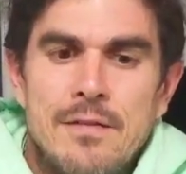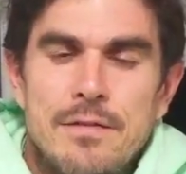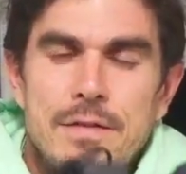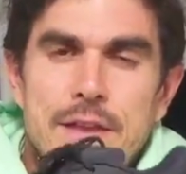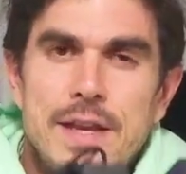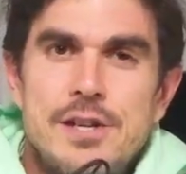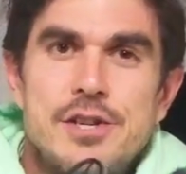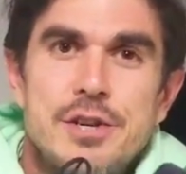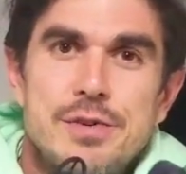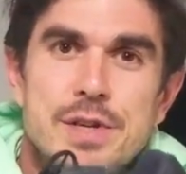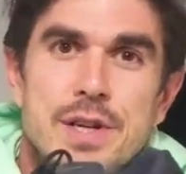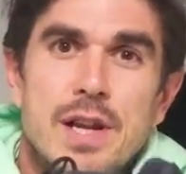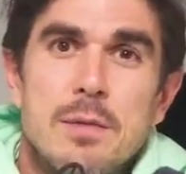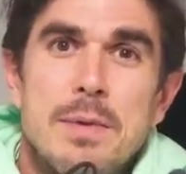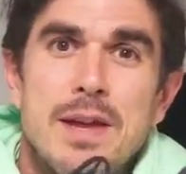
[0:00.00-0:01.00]
These shoes are
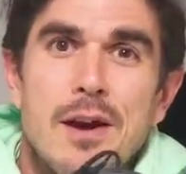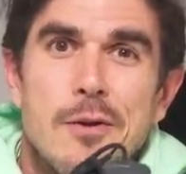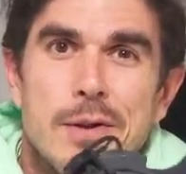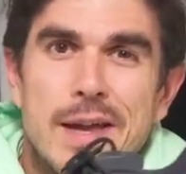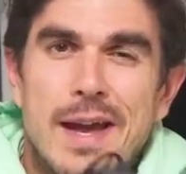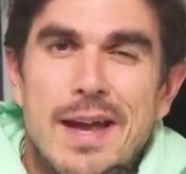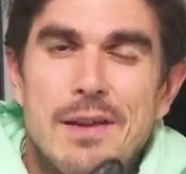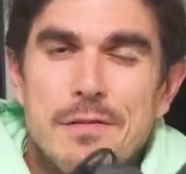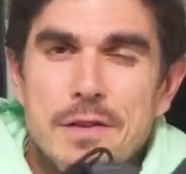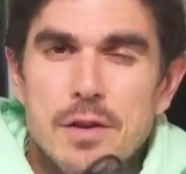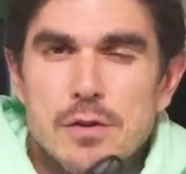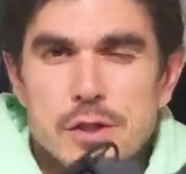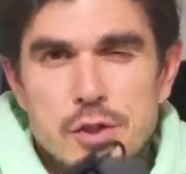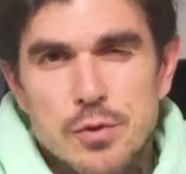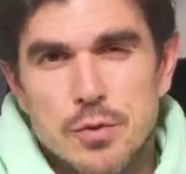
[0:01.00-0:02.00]
going to be okay for
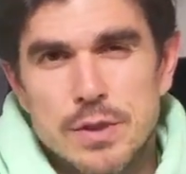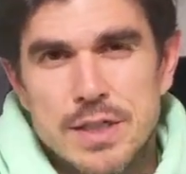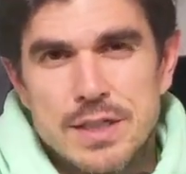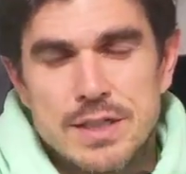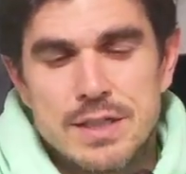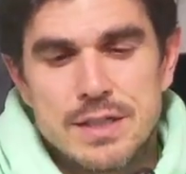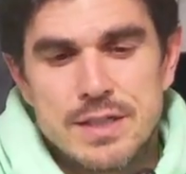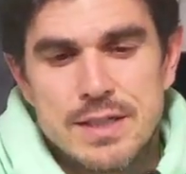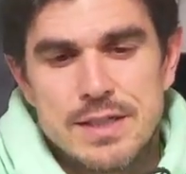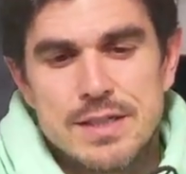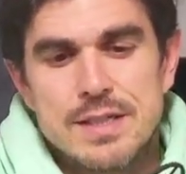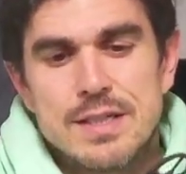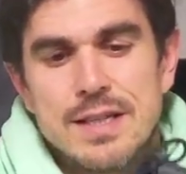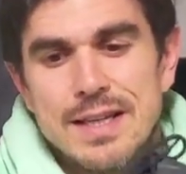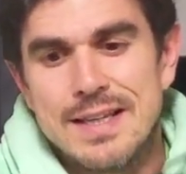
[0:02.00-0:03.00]
those short
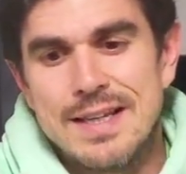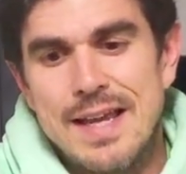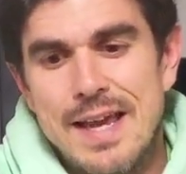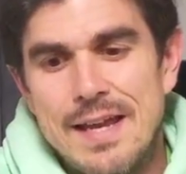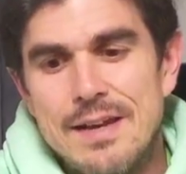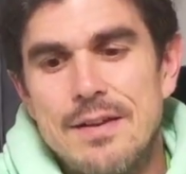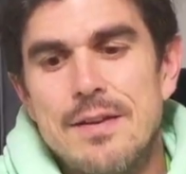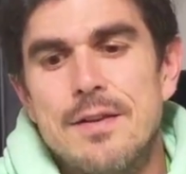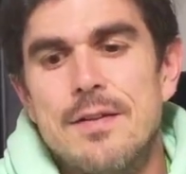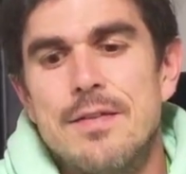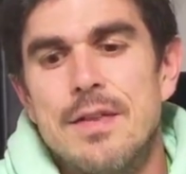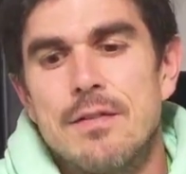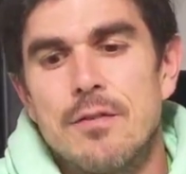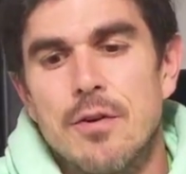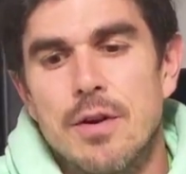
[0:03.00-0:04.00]
distances. Again,
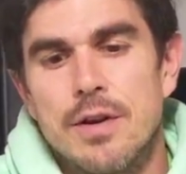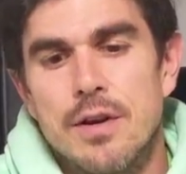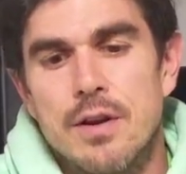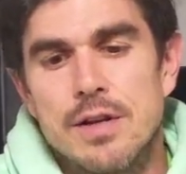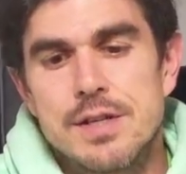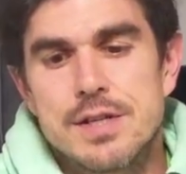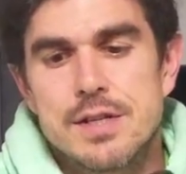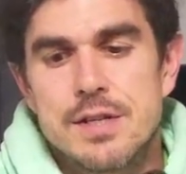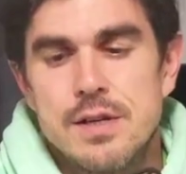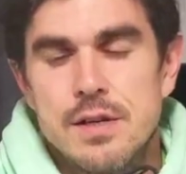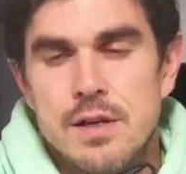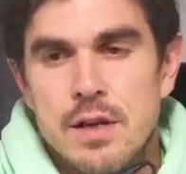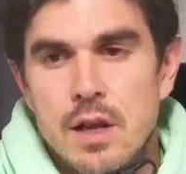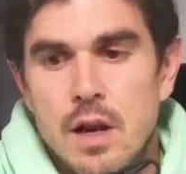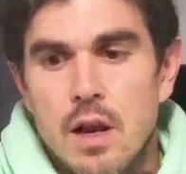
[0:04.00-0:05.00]
they've got a nice
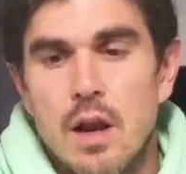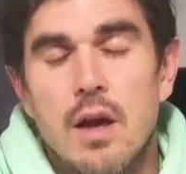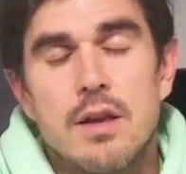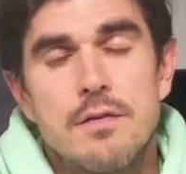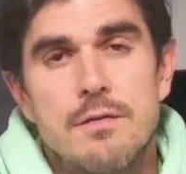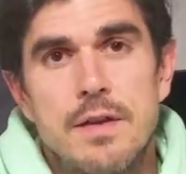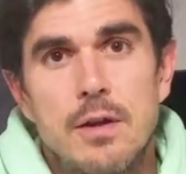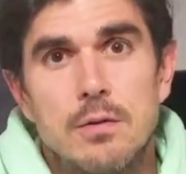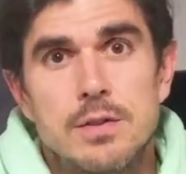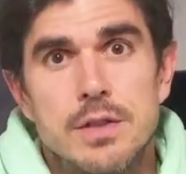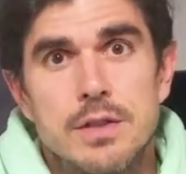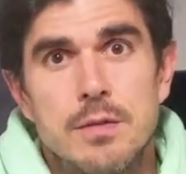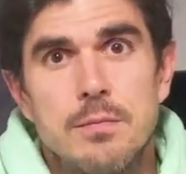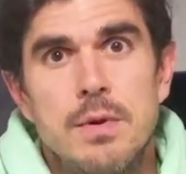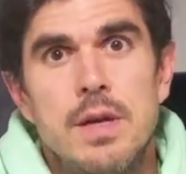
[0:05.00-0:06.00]
light feel to
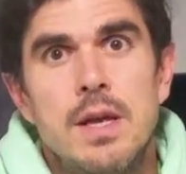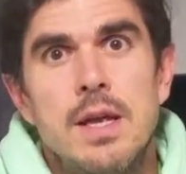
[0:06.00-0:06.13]
them.